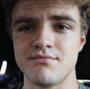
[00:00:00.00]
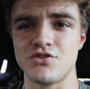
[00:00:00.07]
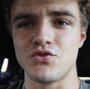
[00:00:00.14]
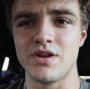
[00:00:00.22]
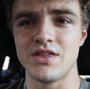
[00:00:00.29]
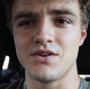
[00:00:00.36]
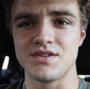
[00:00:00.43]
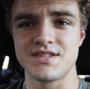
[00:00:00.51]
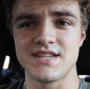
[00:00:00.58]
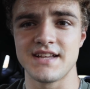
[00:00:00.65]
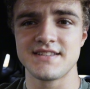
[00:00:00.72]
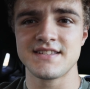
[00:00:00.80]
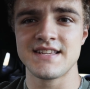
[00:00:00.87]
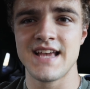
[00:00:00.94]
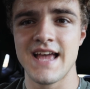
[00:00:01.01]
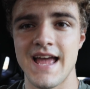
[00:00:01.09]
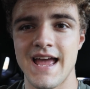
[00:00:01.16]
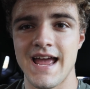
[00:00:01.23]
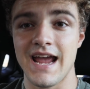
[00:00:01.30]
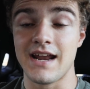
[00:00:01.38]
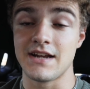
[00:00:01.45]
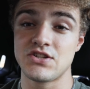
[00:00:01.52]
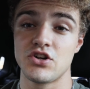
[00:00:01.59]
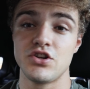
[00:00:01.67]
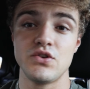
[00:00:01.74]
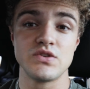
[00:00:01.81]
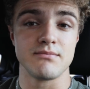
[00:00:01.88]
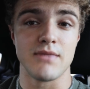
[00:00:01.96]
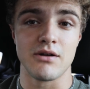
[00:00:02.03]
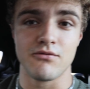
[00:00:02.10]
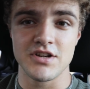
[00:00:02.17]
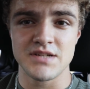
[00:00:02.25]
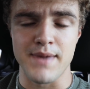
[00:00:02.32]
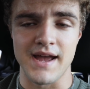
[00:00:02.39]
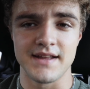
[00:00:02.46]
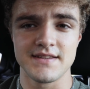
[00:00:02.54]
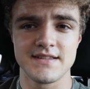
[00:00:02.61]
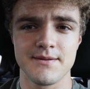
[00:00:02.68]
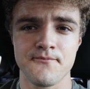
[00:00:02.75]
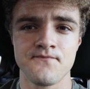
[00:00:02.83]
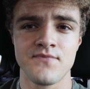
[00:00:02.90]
between those sets, and I started using my wristbands.